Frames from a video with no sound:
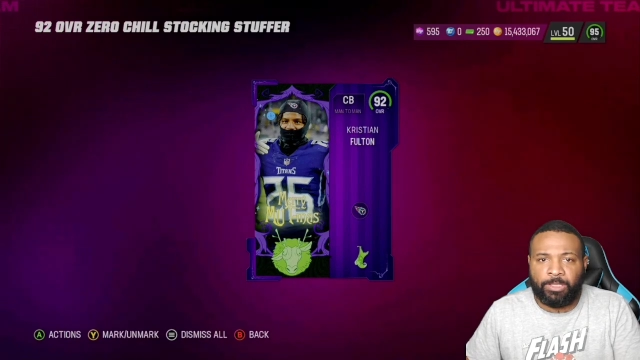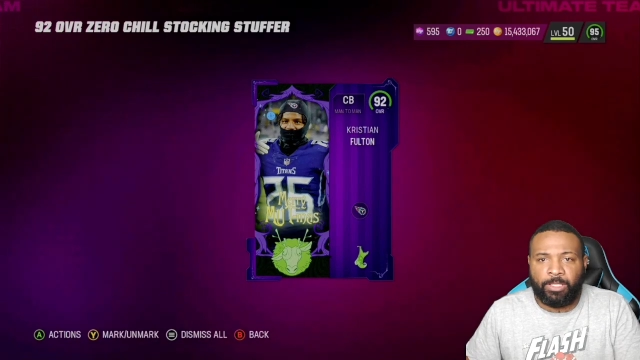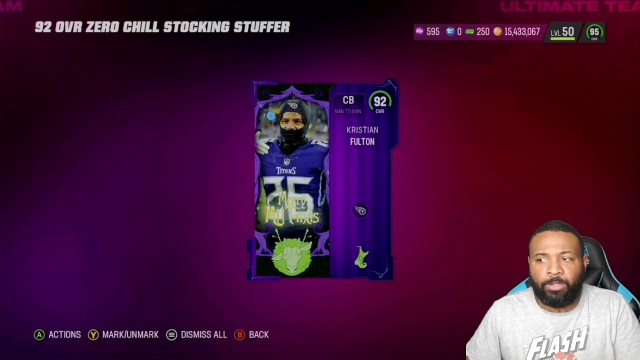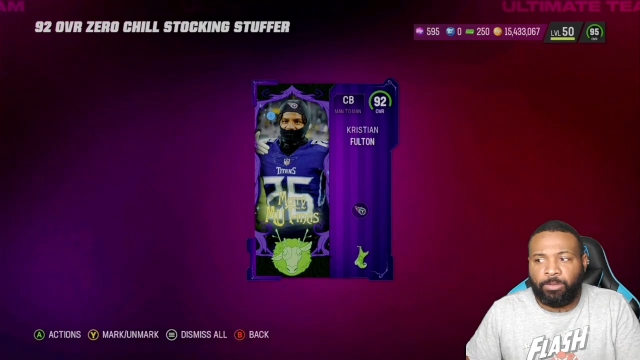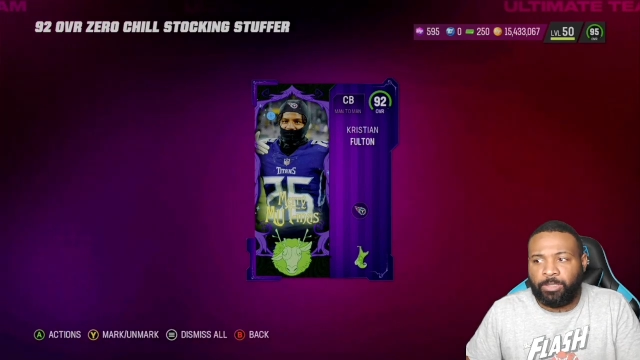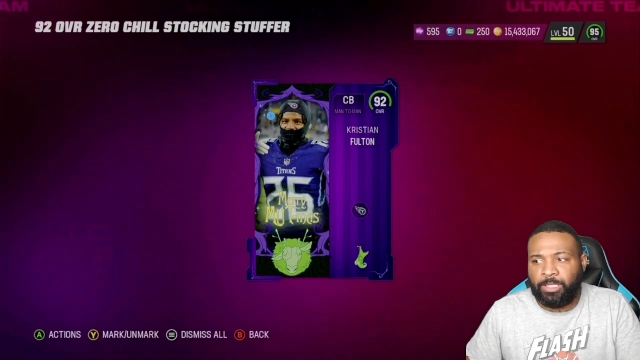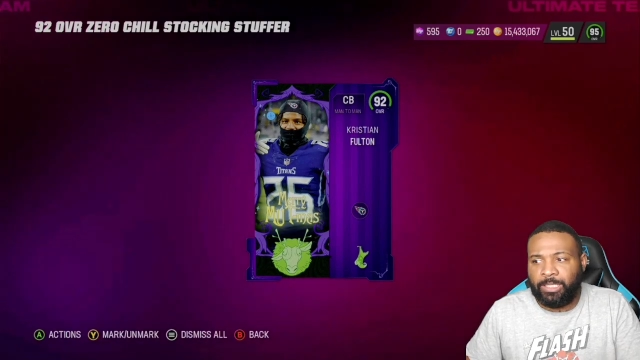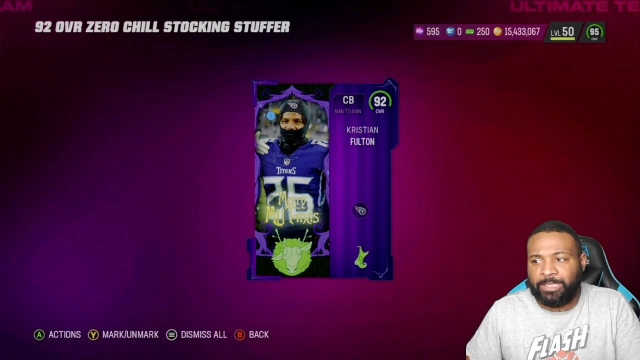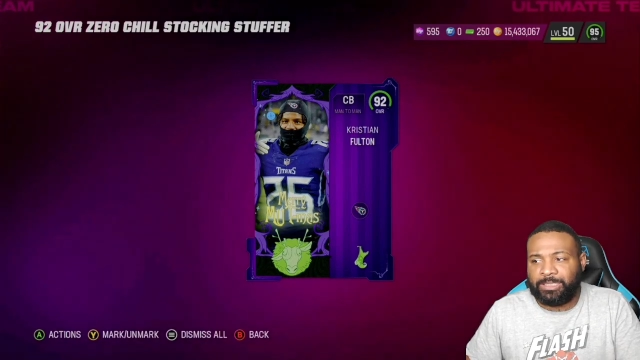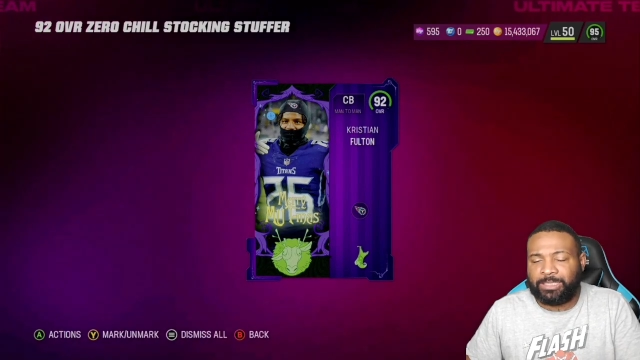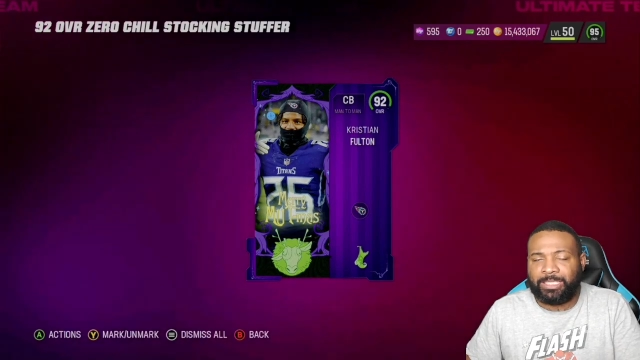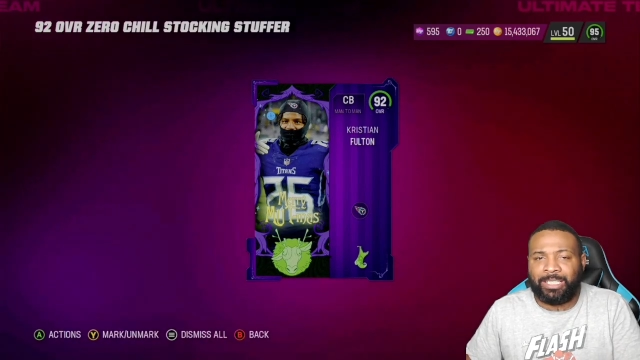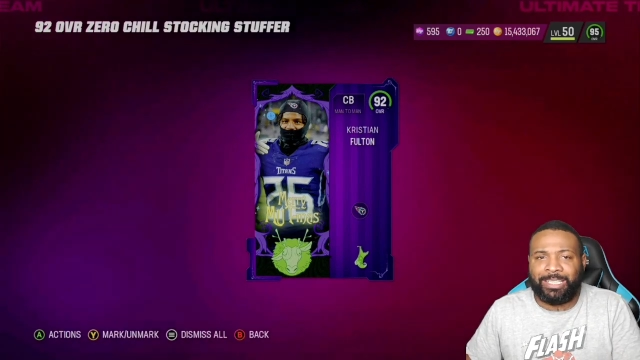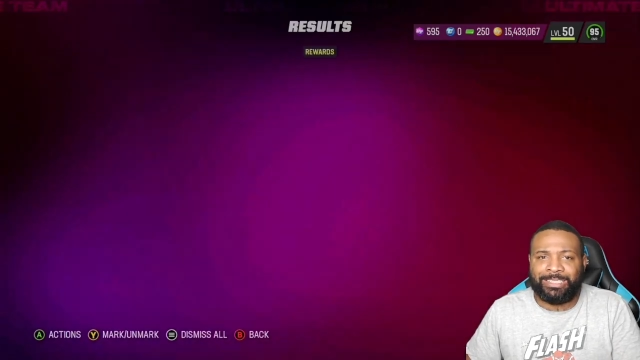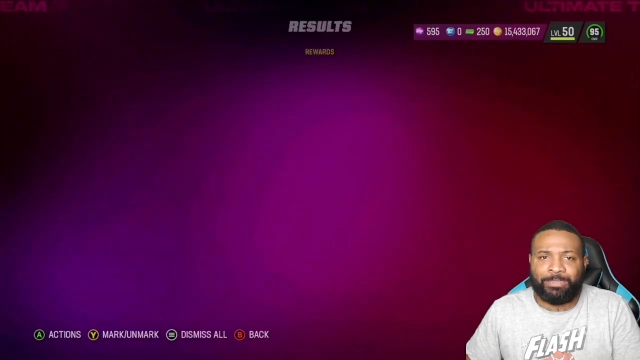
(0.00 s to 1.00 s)
you know, it's
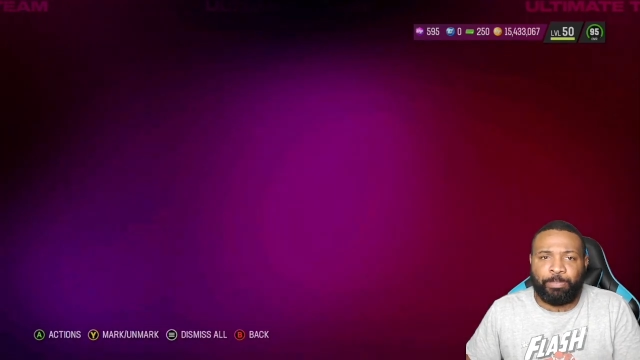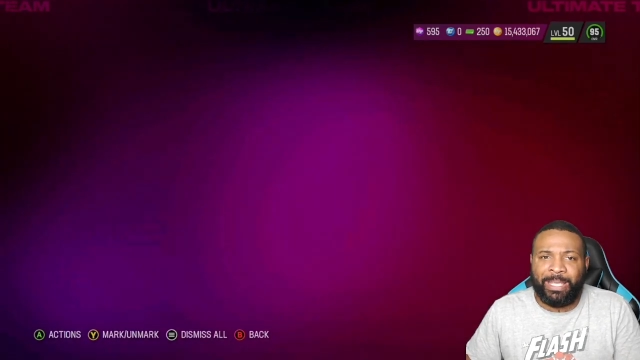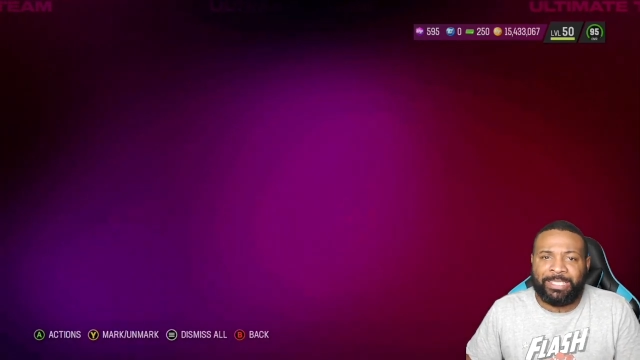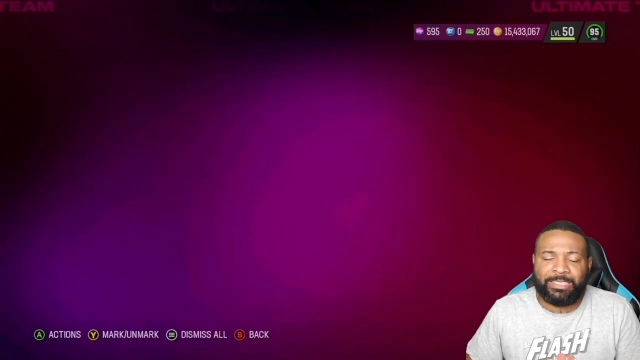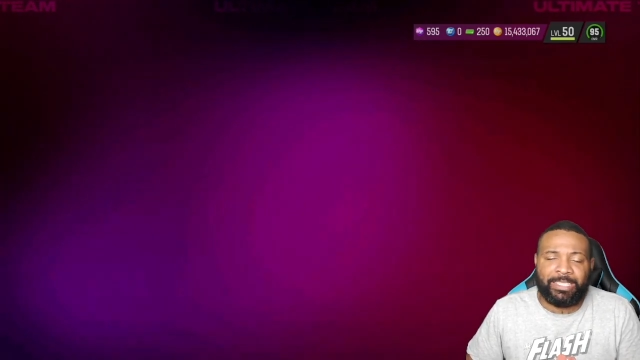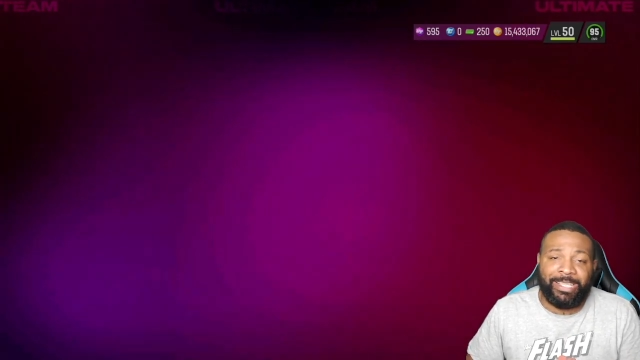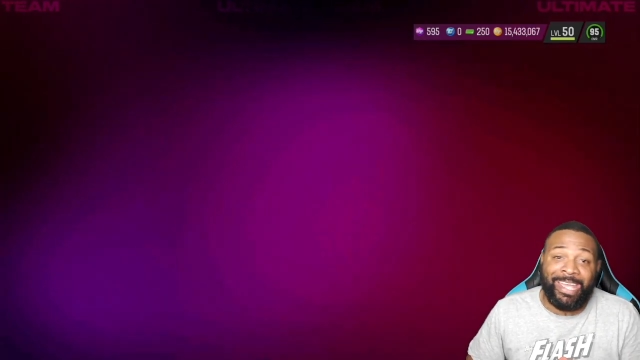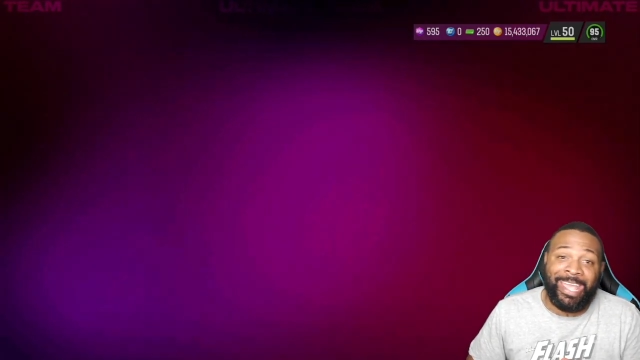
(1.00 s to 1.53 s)
basically